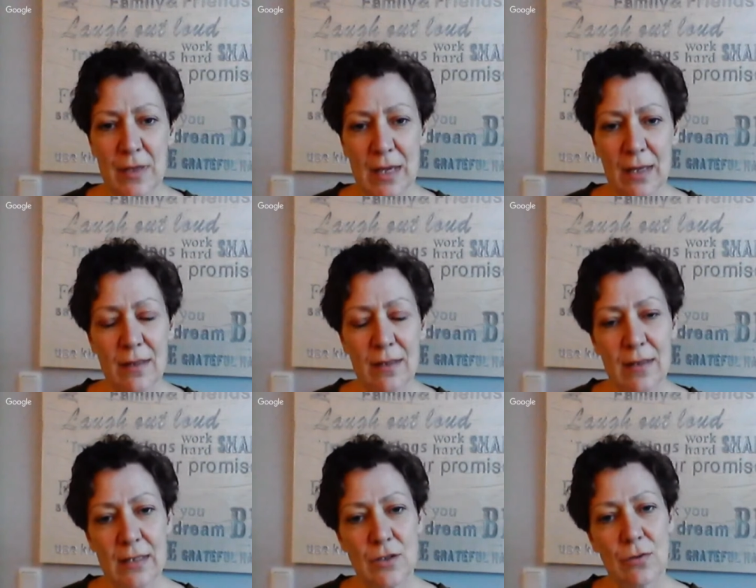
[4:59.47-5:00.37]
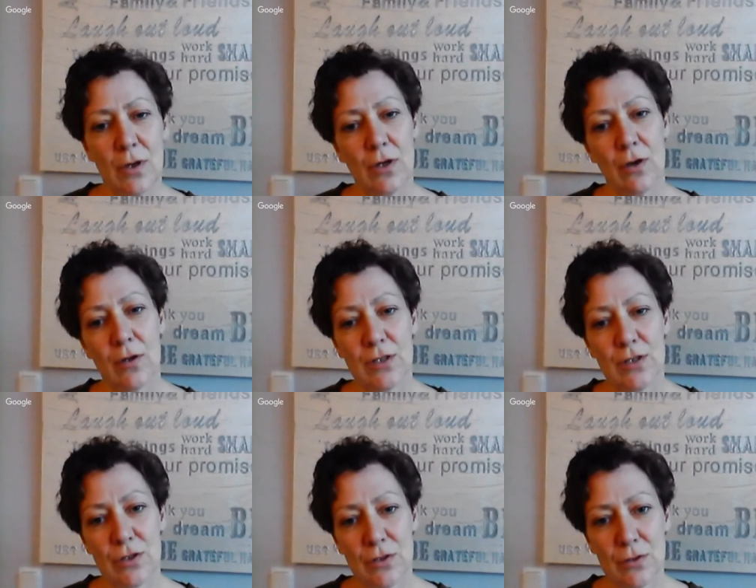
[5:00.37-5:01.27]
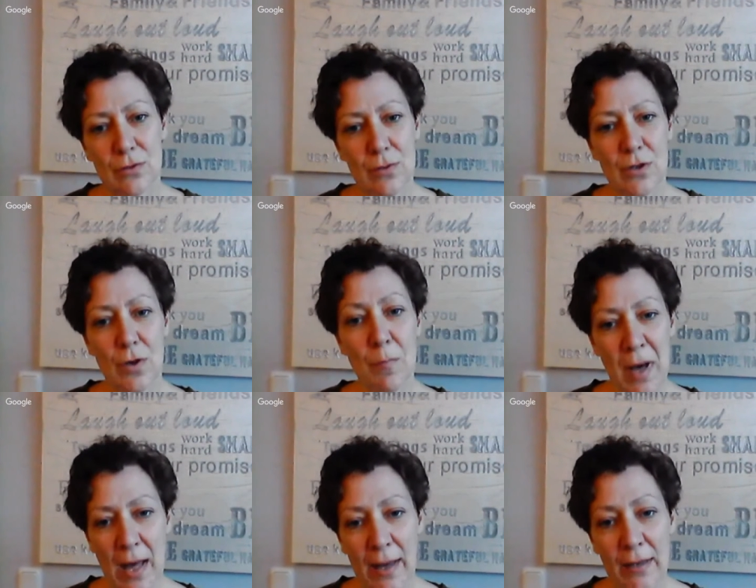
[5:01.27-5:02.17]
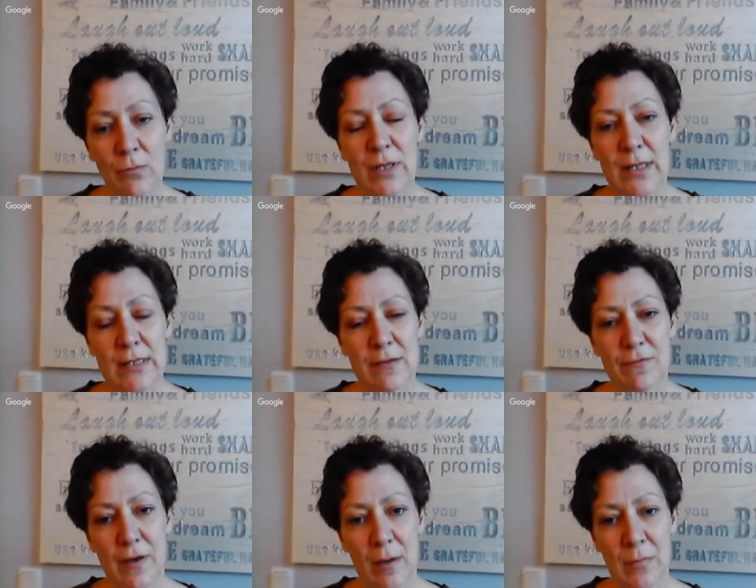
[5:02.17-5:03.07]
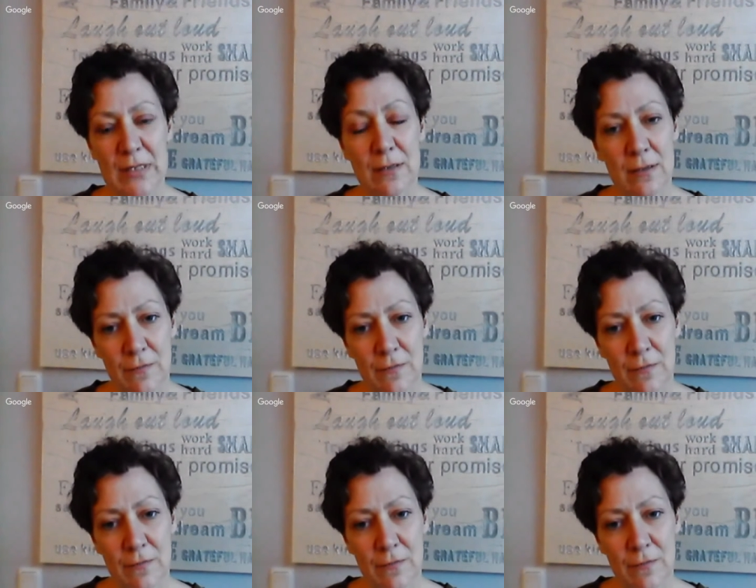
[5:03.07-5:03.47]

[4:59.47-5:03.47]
something that you are going to combine with SFM as an